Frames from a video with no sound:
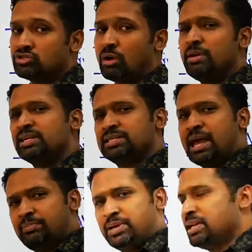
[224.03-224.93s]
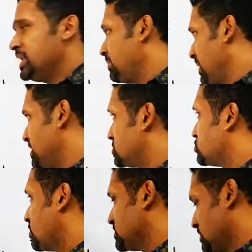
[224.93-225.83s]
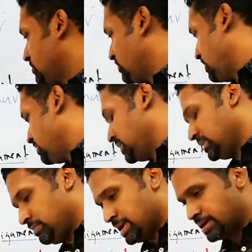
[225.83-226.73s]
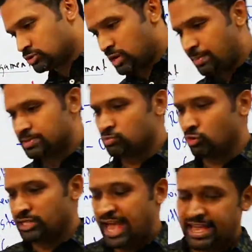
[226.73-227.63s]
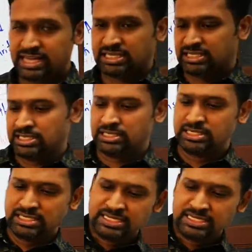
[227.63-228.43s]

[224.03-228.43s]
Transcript: Normally it doesn't happen in the major joints like the femur, tibia, so it happens more on the ankle,